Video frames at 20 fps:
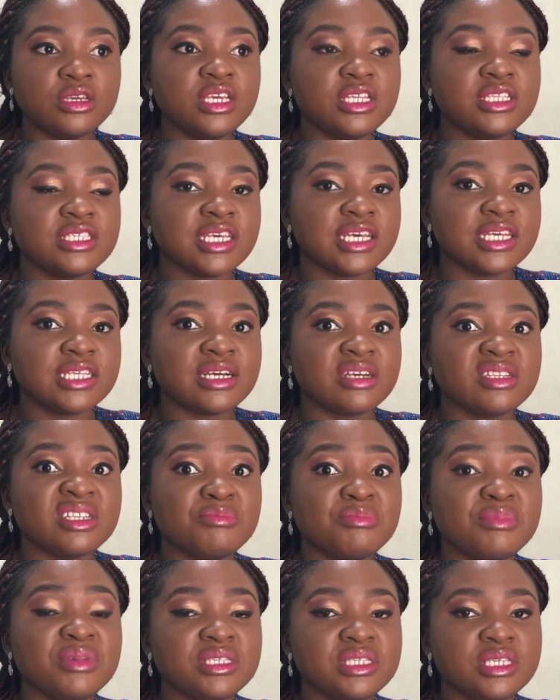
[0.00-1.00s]
it sends out
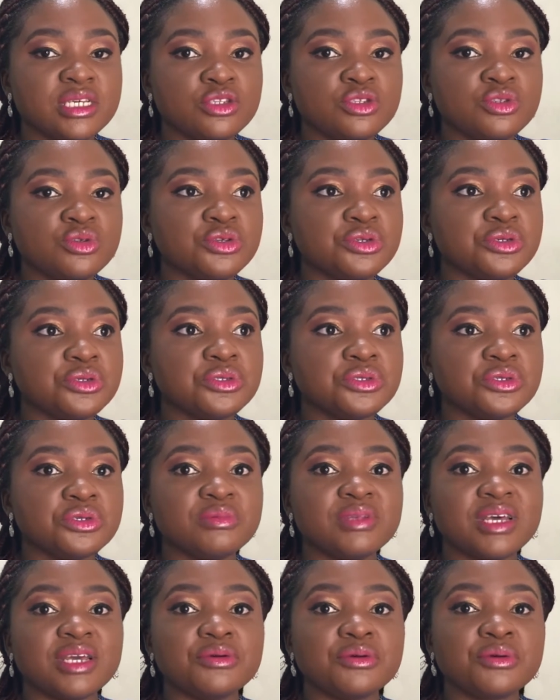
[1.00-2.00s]
a message to
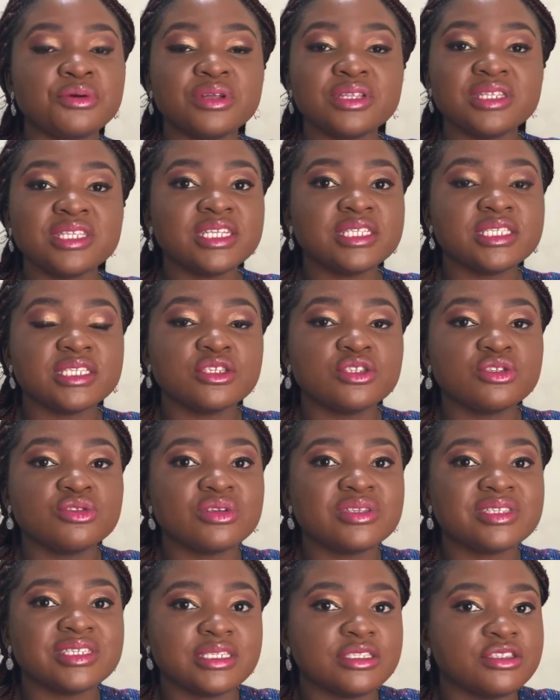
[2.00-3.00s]
YouTube that your content is
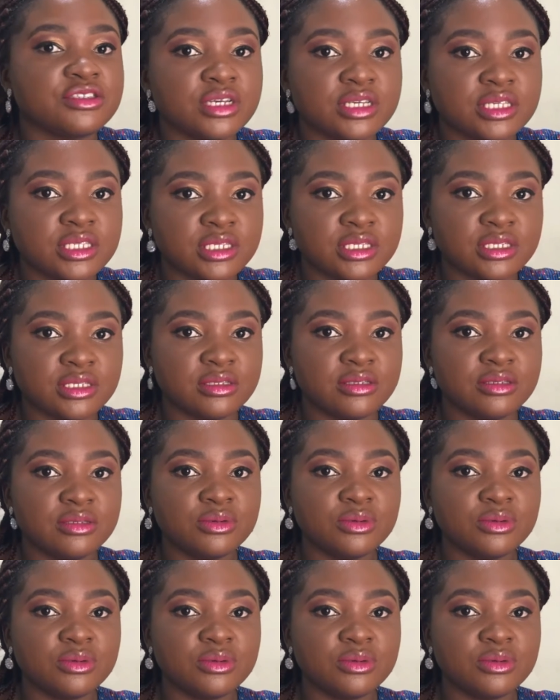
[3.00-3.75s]
not interesting.